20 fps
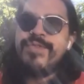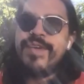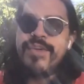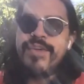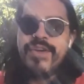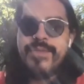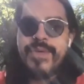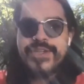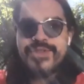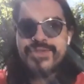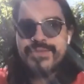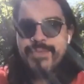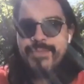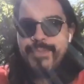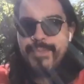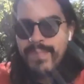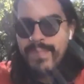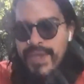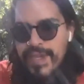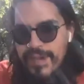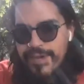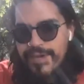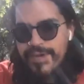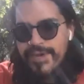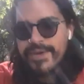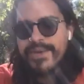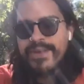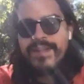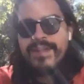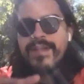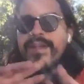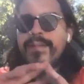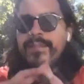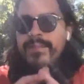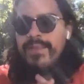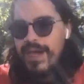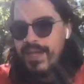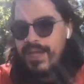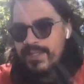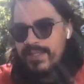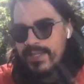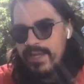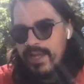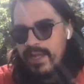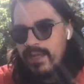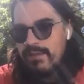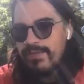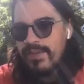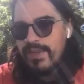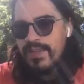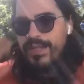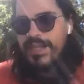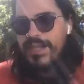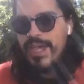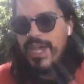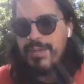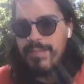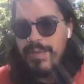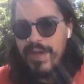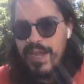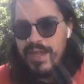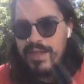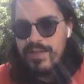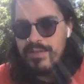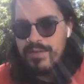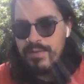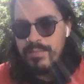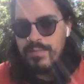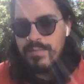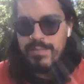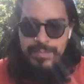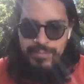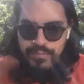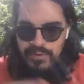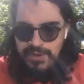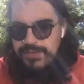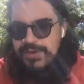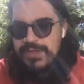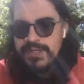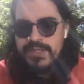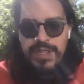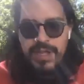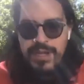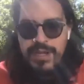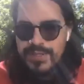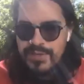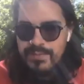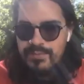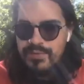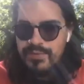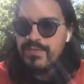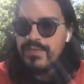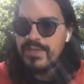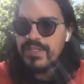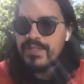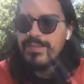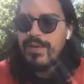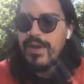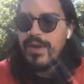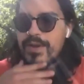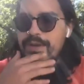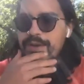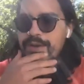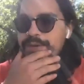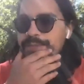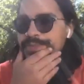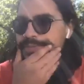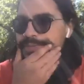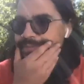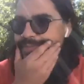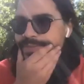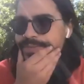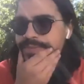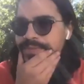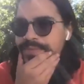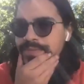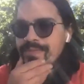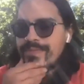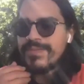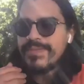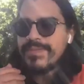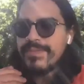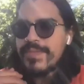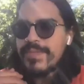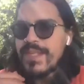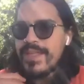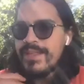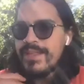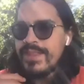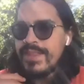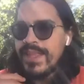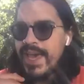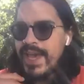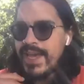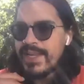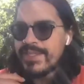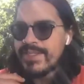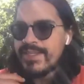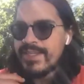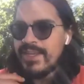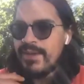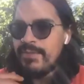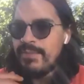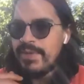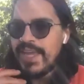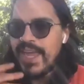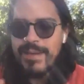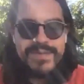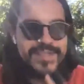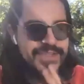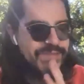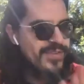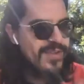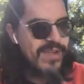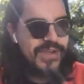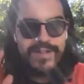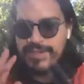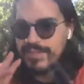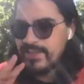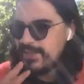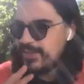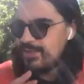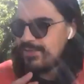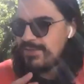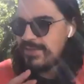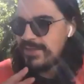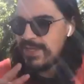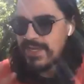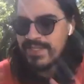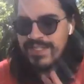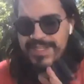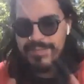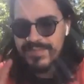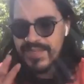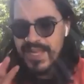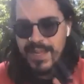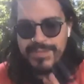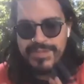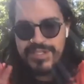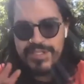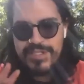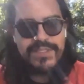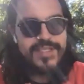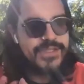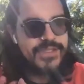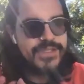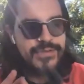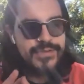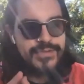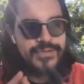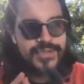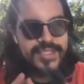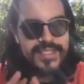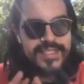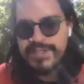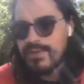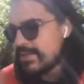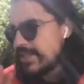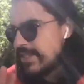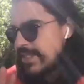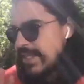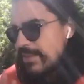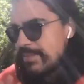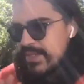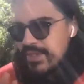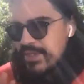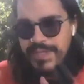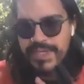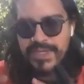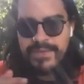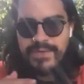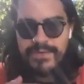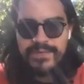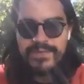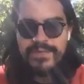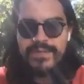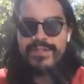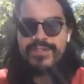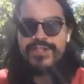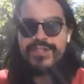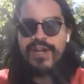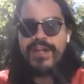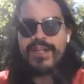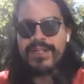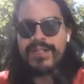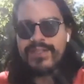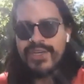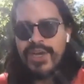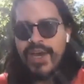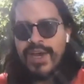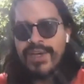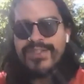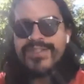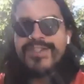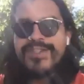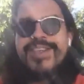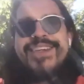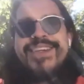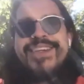very much mirrored myself and my previous long-term partner, that it became difficult to sometimes to dissociate between Jonny and Josh.